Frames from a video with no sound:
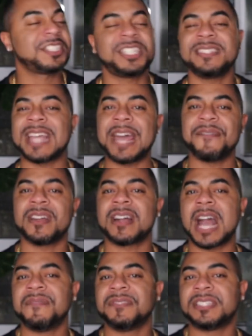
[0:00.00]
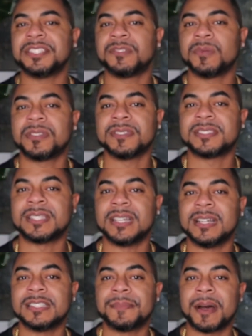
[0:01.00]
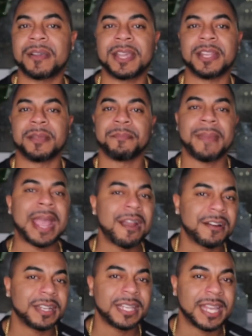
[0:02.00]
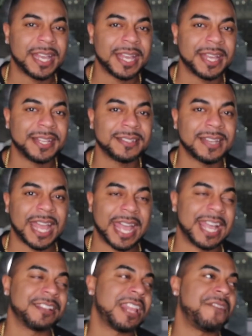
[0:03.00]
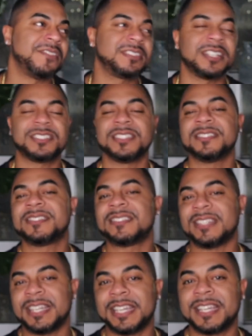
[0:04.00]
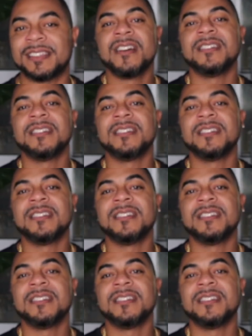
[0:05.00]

She's having a conversation with her sons about getting married again, and you have a touching scene.